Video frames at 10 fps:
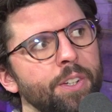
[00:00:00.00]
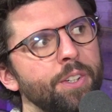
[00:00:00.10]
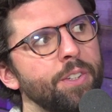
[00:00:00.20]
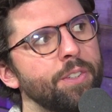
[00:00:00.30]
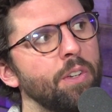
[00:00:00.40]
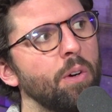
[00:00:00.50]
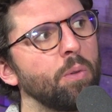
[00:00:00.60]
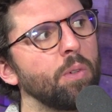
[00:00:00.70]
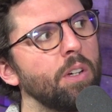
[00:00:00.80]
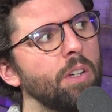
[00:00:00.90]

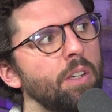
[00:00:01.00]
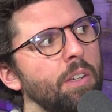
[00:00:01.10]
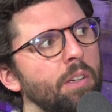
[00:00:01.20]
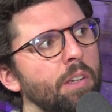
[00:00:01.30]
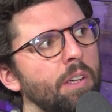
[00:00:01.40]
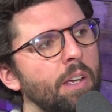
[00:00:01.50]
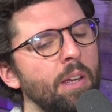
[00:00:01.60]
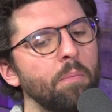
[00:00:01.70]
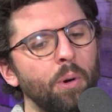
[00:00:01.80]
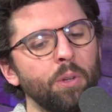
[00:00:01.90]
So,
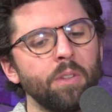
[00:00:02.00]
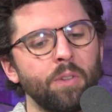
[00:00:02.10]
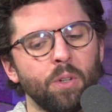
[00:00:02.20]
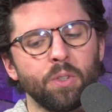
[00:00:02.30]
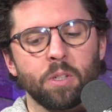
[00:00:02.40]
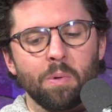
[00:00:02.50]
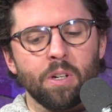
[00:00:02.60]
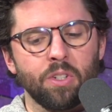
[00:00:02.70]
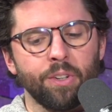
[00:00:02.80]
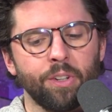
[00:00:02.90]
in both of y'all's
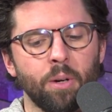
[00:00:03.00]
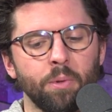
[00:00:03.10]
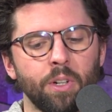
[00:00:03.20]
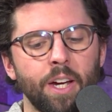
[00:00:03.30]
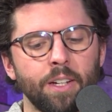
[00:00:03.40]
experience here at Cumberland Heights,